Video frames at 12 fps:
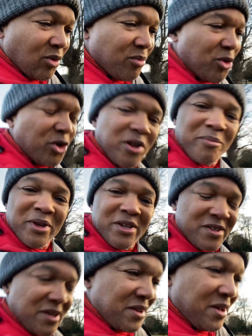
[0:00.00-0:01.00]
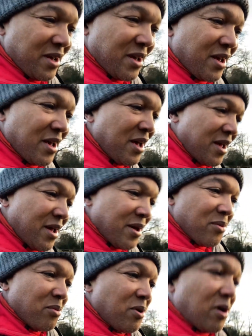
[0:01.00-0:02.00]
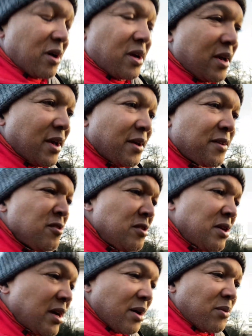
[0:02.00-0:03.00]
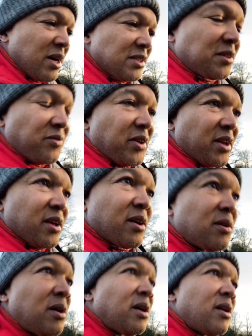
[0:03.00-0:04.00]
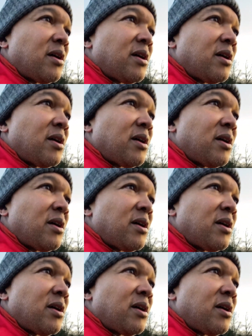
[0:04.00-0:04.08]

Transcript: morning meeting walk. I watched a video